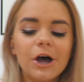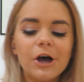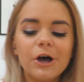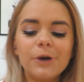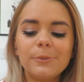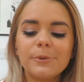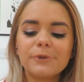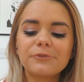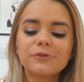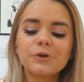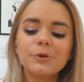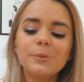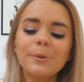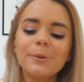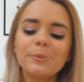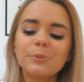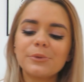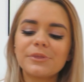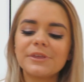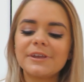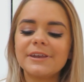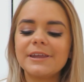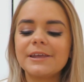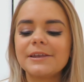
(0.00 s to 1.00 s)
I've come up
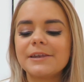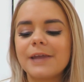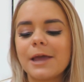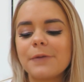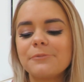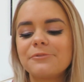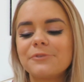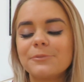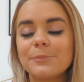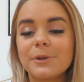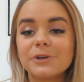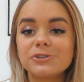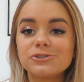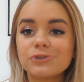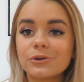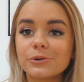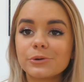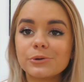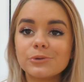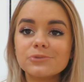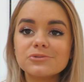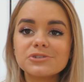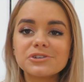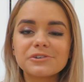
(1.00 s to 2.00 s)
with a nickname for my
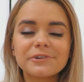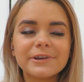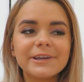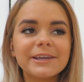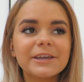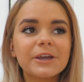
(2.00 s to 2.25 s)
drunk alter